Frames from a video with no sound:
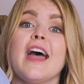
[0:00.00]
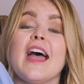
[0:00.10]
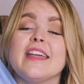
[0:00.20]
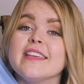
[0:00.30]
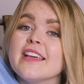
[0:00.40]

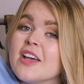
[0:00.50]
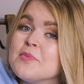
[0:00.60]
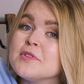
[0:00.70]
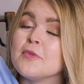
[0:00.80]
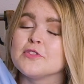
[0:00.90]
I think it
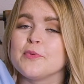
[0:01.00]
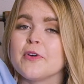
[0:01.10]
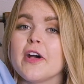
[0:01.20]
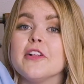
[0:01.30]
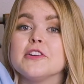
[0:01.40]
comes in multiple
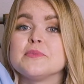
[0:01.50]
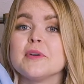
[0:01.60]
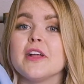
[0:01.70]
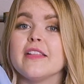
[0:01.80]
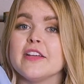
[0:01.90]
colors,
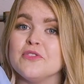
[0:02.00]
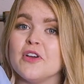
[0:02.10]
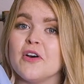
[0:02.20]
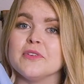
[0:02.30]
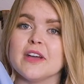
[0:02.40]
but I'll let you
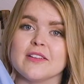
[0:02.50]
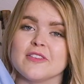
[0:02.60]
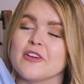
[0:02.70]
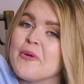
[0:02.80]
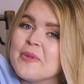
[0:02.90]
know down in
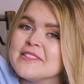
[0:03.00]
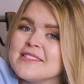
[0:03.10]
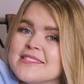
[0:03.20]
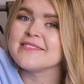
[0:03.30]
the comments.